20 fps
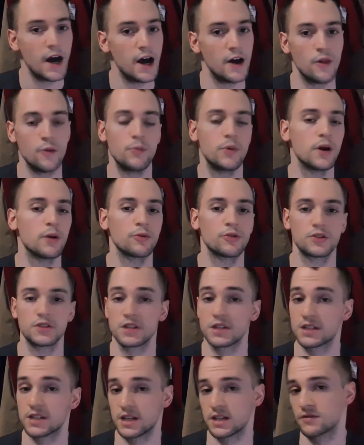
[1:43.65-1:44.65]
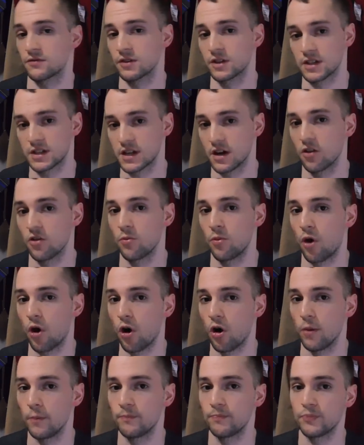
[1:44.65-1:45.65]
and then be able to successfully sell them
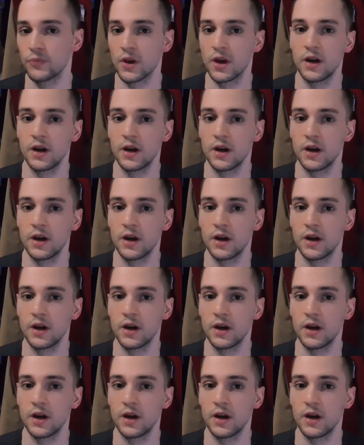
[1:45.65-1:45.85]
all.